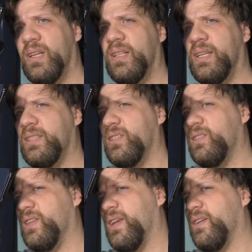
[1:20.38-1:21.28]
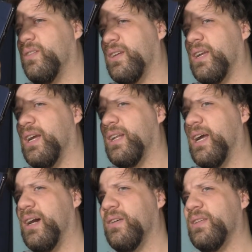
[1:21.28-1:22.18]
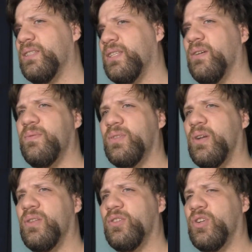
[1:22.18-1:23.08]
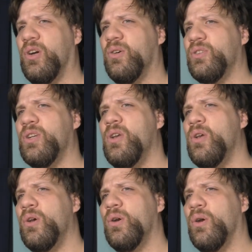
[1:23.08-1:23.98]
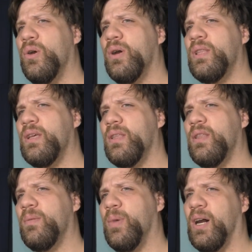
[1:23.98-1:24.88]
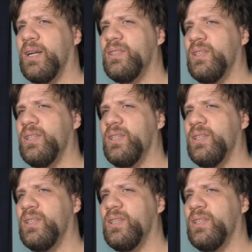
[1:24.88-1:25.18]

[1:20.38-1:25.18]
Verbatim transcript: Let's take a look at how this stuff is going to charge on the box